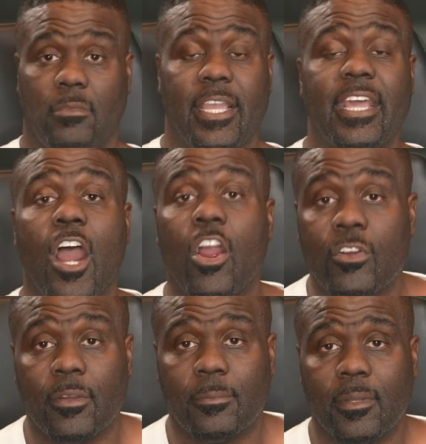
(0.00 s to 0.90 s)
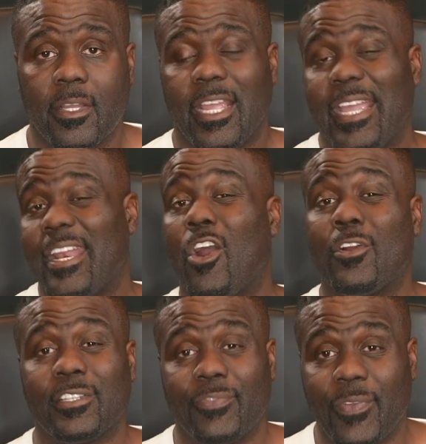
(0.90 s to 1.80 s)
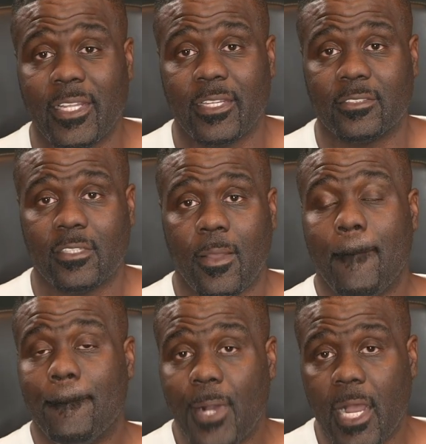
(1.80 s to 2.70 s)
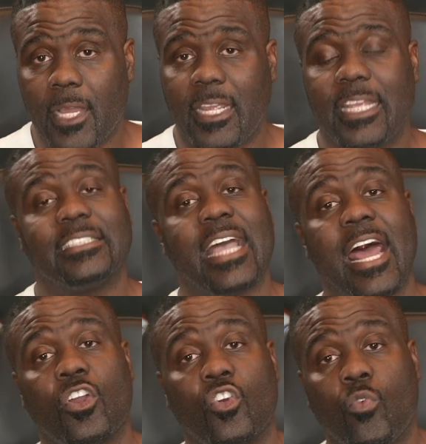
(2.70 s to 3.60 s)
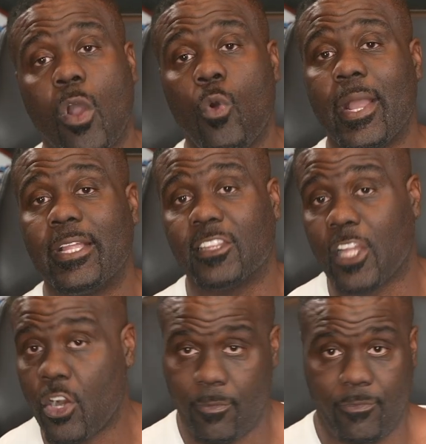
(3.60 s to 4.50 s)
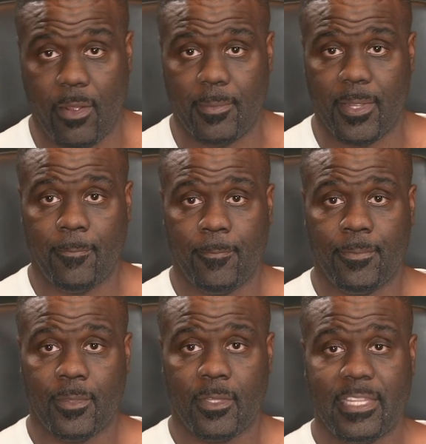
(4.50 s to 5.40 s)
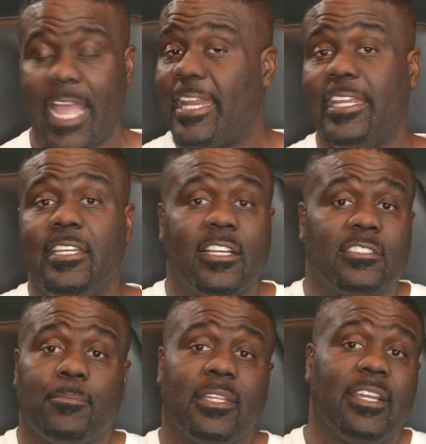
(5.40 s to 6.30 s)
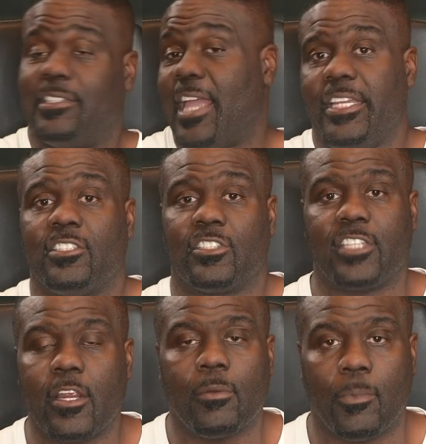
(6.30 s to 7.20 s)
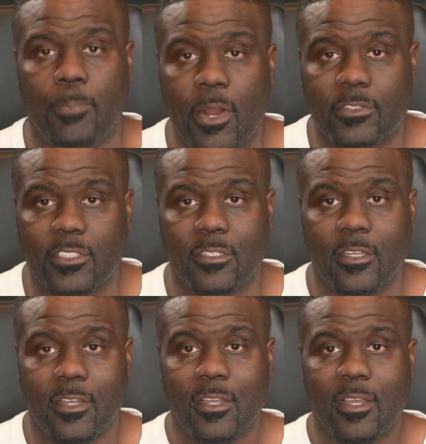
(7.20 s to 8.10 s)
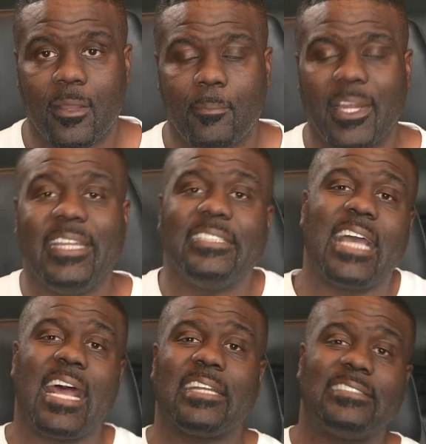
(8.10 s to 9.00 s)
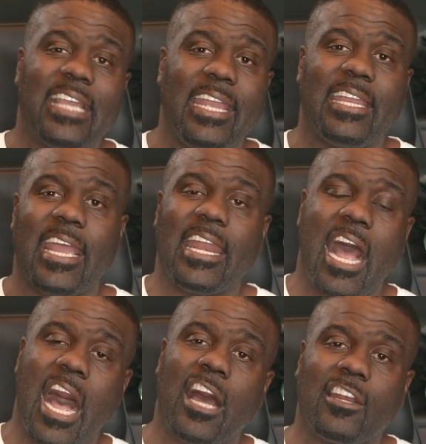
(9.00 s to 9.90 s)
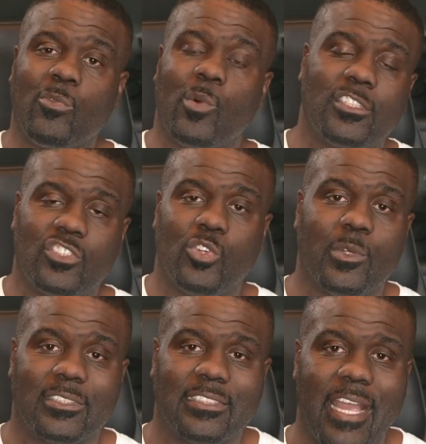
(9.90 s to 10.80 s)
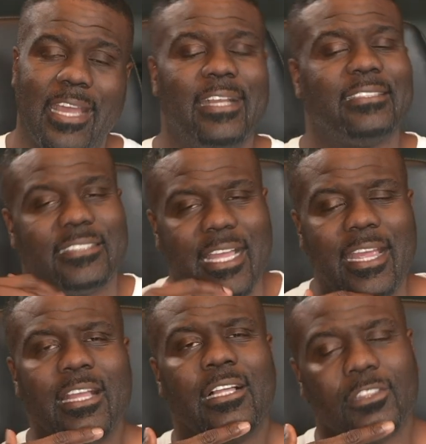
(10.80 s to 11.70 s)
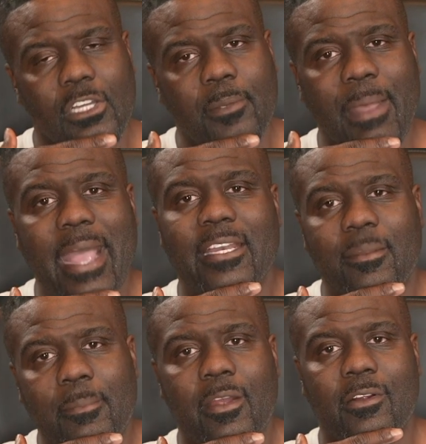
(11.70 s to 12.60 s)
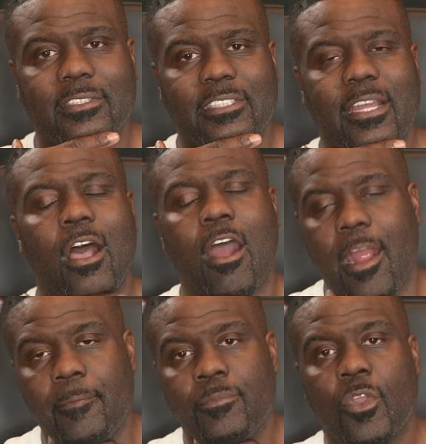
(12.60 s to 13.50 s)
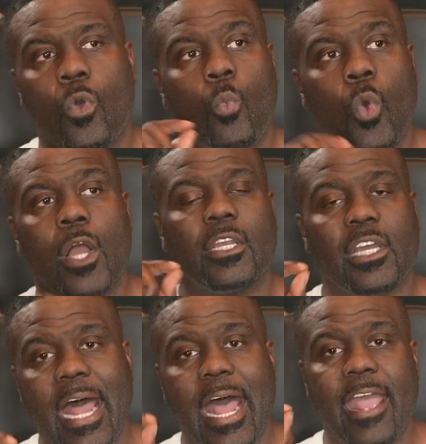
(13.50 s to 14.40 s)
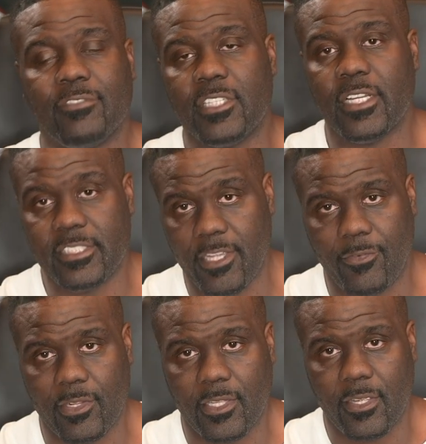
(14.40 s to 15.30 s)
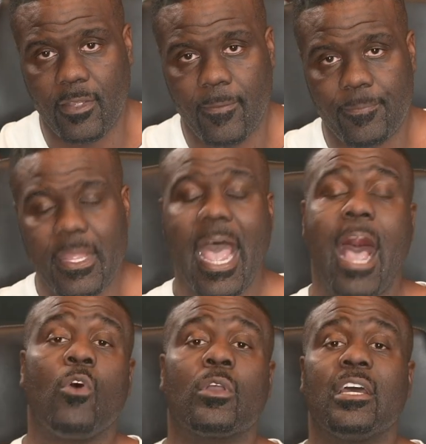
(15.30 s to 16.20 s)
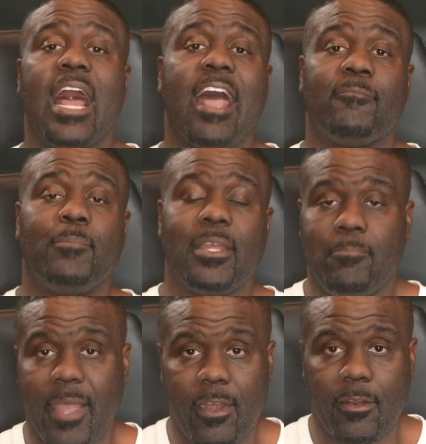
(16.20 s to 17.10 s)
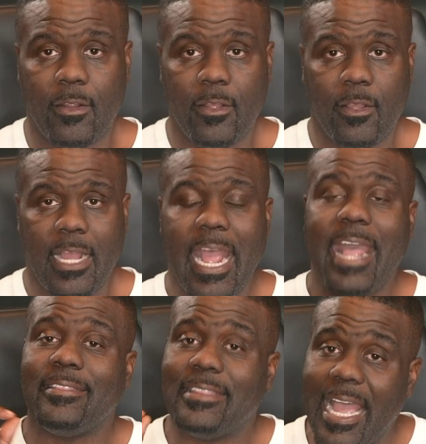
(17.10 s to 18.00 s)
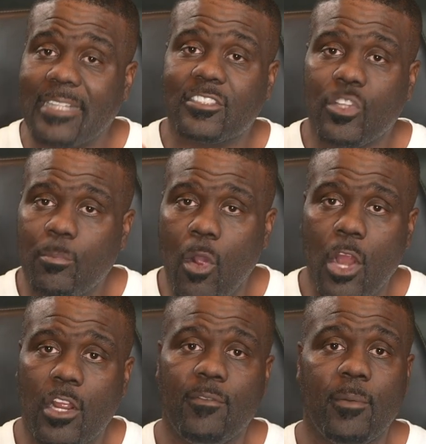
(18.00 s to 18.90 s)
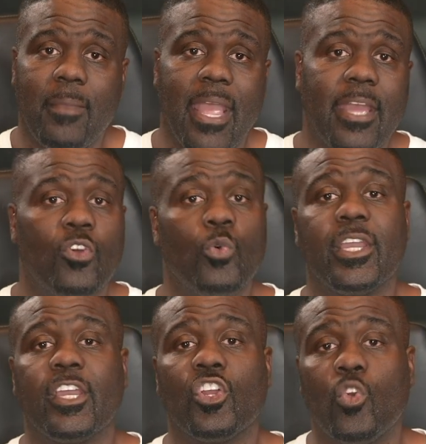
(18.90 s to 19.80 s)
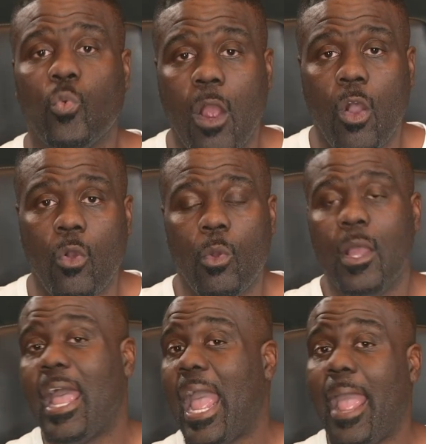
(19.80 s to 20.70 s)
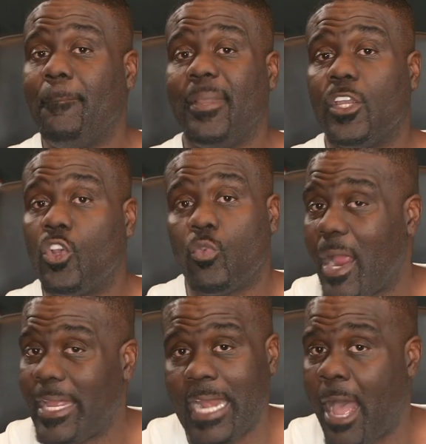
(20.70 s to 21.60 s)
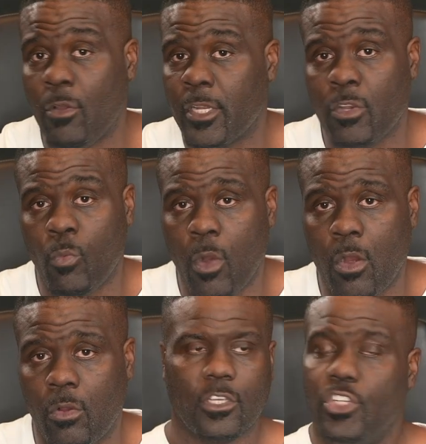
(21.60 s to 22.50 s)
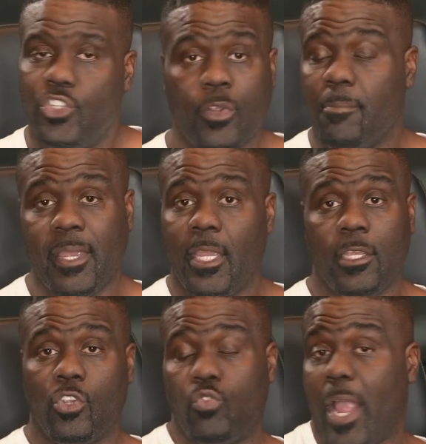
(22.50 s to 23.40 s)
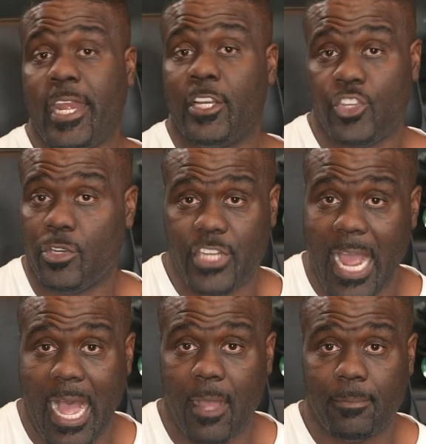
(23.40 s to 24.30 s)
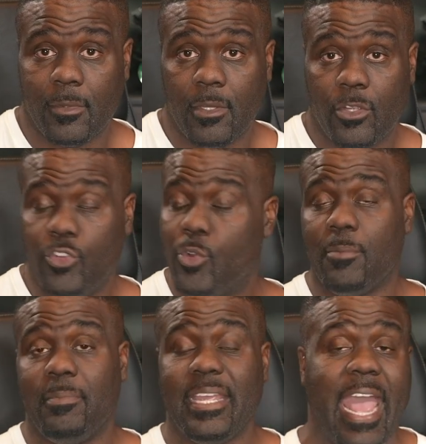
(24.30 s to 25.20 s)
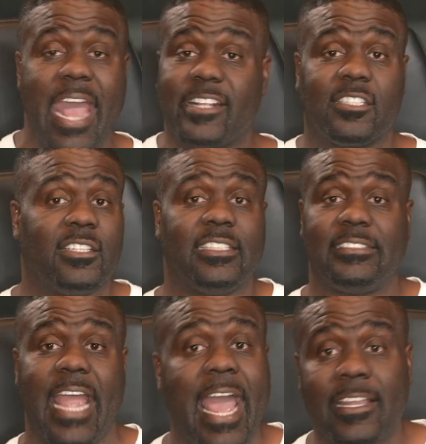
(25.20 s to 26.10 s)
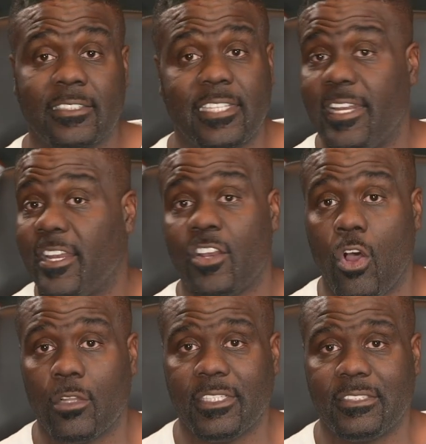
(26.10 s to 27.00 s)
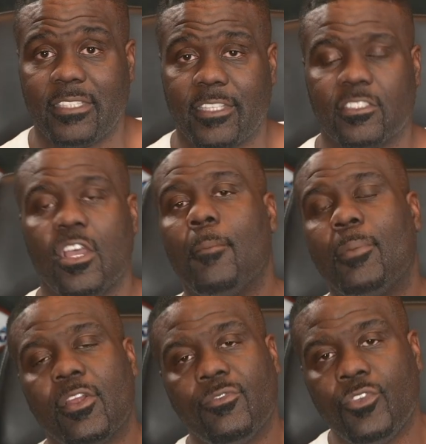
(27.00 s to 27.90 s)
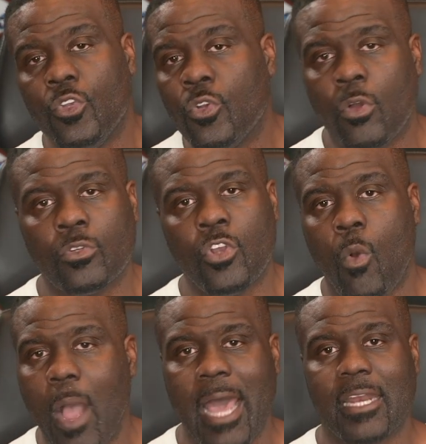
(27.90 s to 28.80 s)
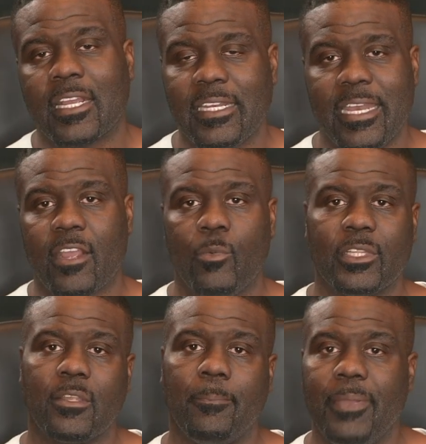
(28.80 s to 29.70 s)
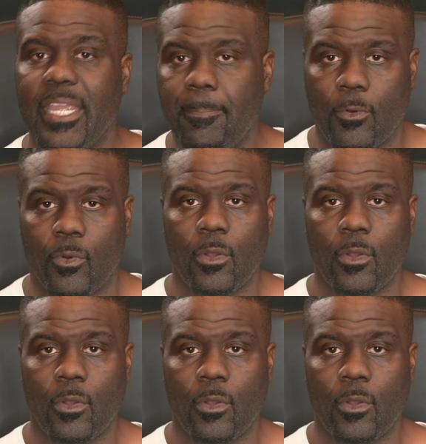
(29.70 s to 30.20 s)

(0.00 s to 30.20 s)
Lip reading: it hurt him. It hurt his feelings, but he's got to grow and learn from it. That he doesn't believe that it's a terrible person, but he's got to take and honor what Tua said and say, look back in the mirror and say, all right, what could I have done differently? How could I have been better? And that's the mark of a man who can grow and be great out in the world. Because you can be great at your job. You can be excellent, talented, and all these things. But if you don't know how to connect with the people,